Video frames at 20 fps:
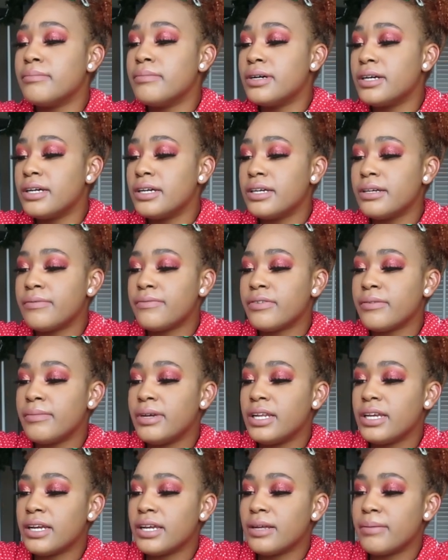But for
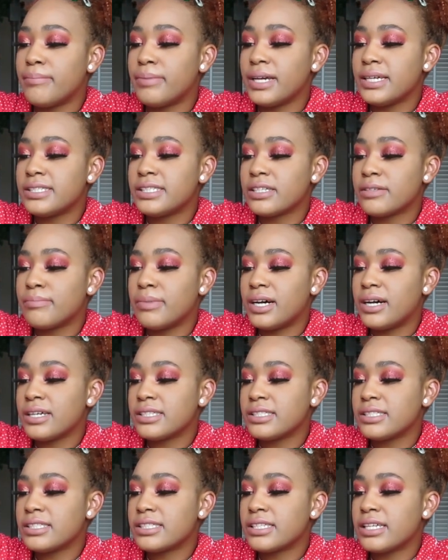me to get a basic
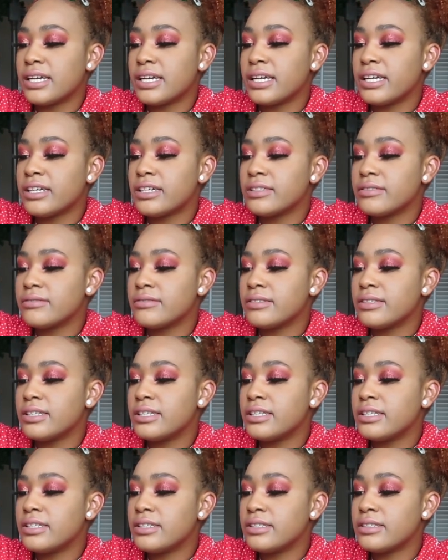box, it's like,
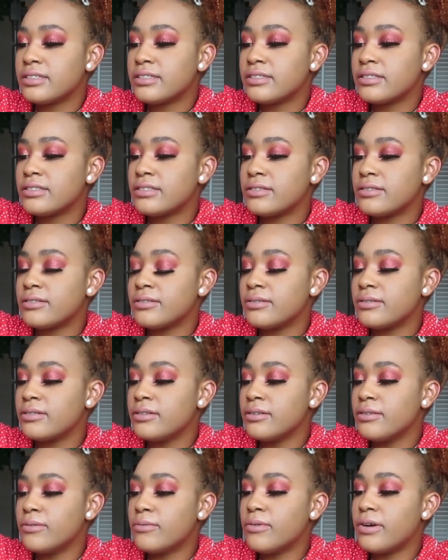eh,
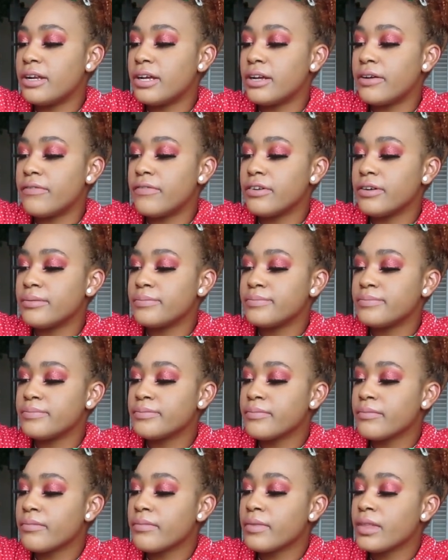whatever.
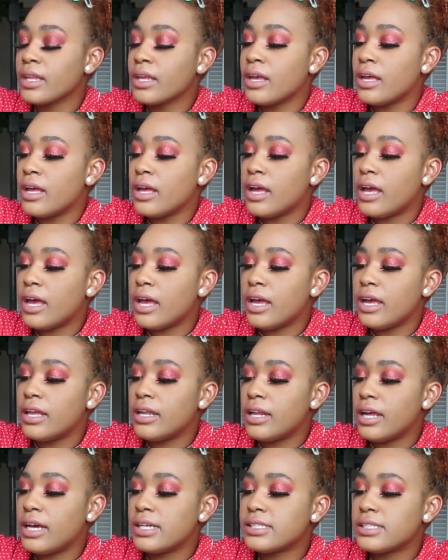
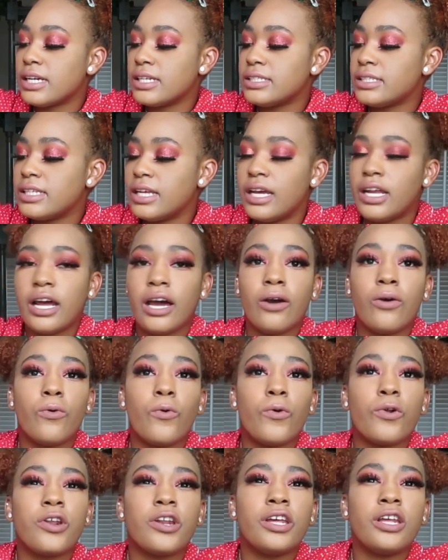And as I said, I
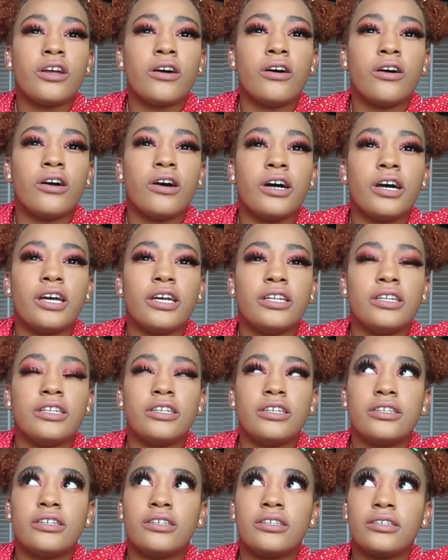ordered it on
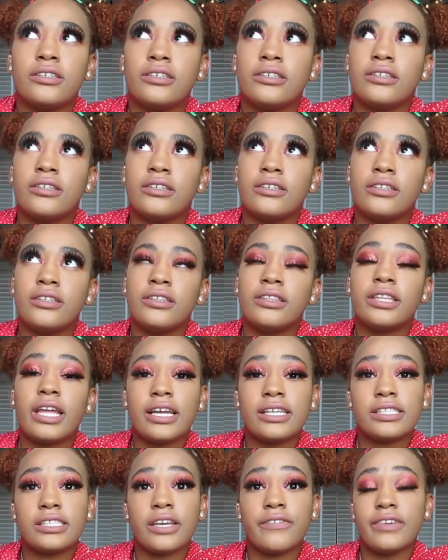
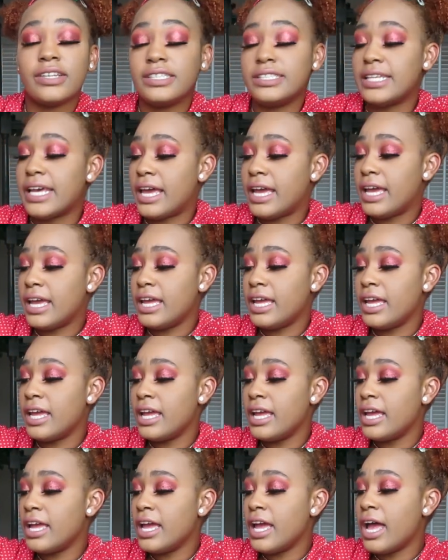Thanksgiving Day.
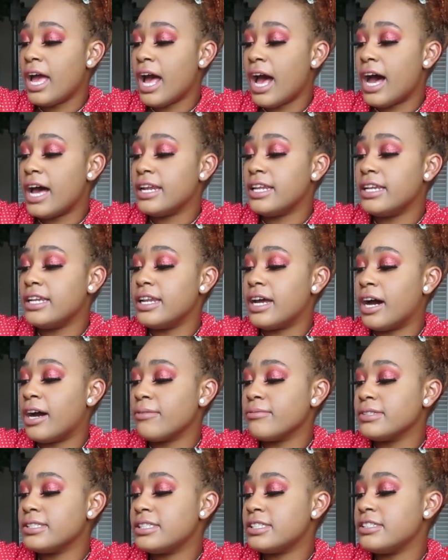I did
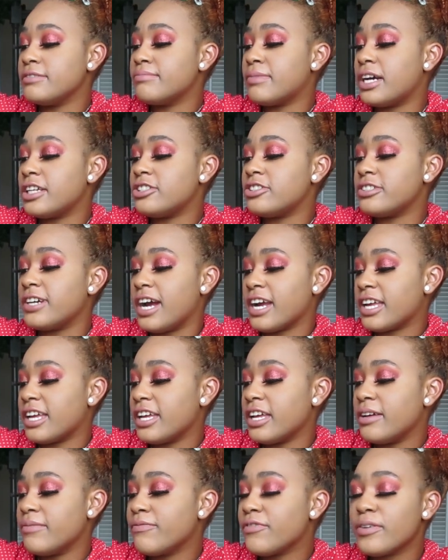not receive my
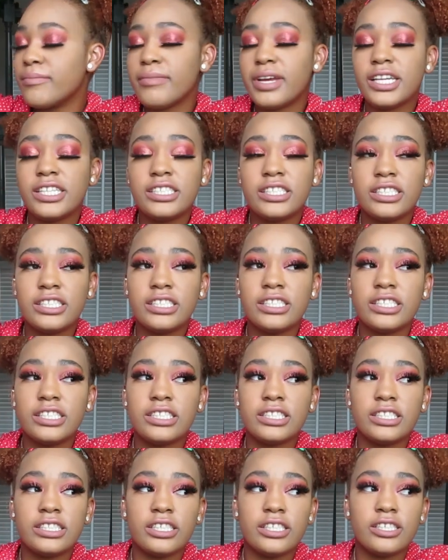tracking information
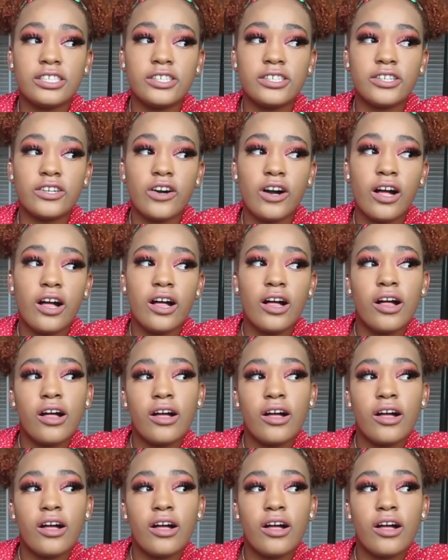until